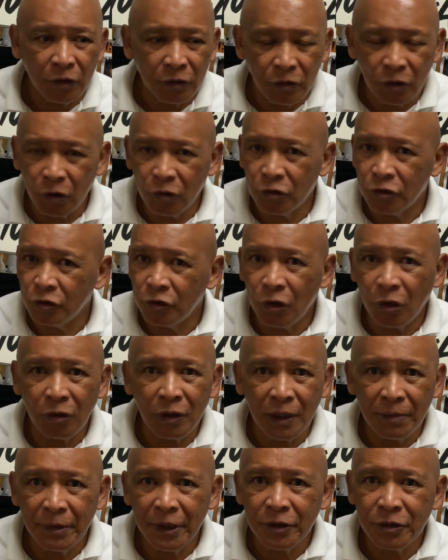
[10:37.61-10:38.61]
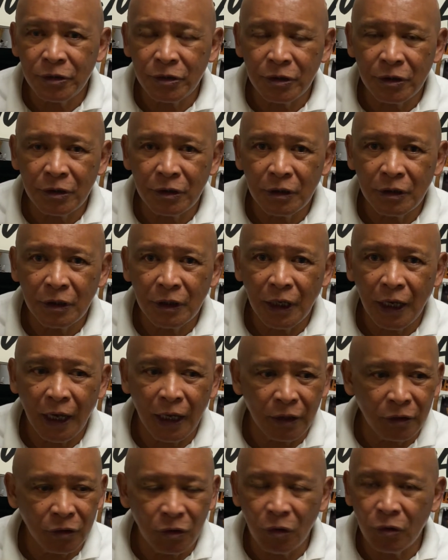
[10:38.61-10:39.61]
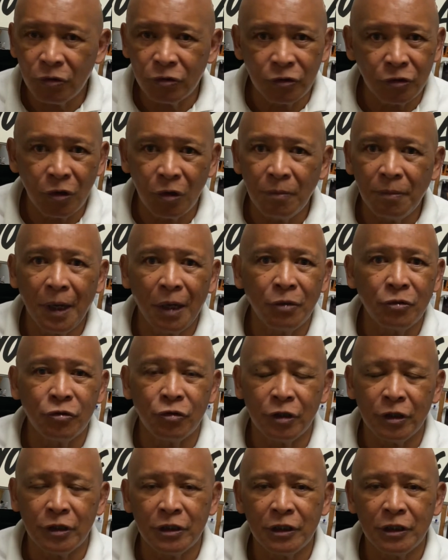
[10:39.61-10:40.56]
knows no limits, and knows no boundaries.